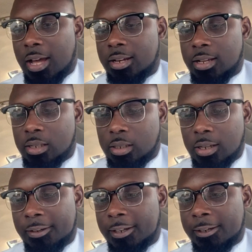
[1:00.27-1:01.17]
Ghanaians,
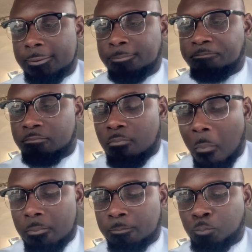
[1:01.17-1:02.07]
and
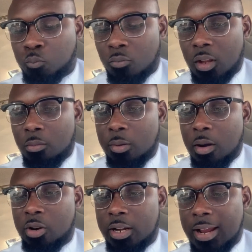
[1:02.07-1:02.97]

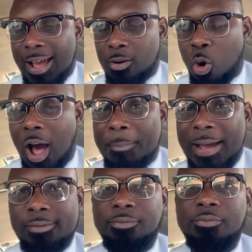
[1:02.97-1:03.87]
Mimamuna
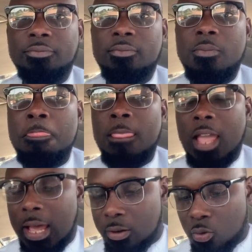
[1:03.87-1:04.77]
Kwaba
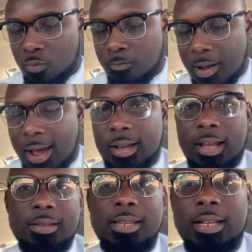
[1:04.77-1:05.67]
Edoba
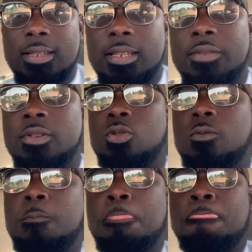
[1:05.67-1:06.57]
Kazan TV. So,
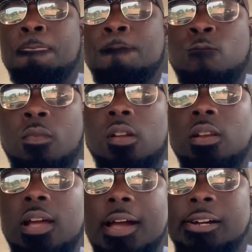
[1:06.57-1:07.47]

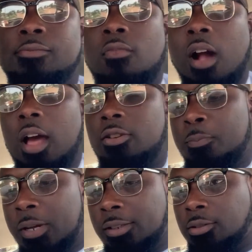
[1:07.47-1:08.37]
now,
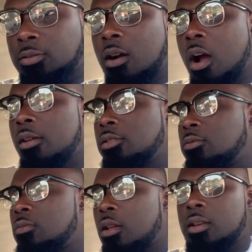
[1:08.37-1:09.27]
Anopino,
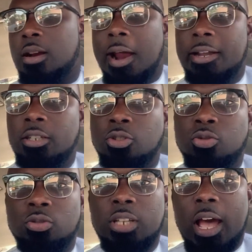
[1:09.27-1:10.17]
there are
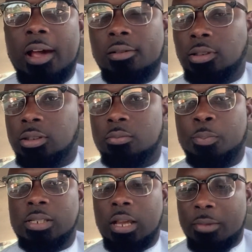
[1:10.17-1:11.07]
issues.
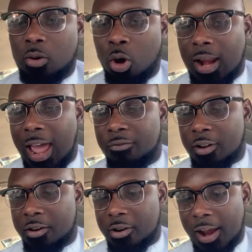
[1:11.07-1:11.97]
Person may call life
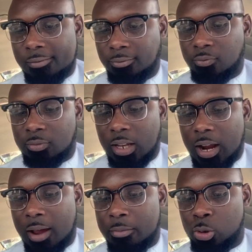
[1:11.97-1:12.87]
kakra.
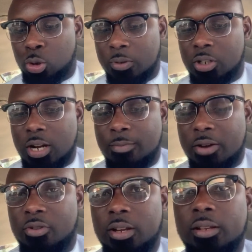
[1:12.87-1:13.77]
Na me so me chair
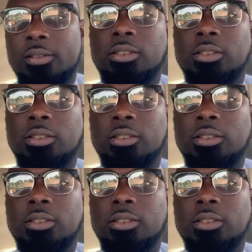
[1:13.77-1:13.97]
my dream.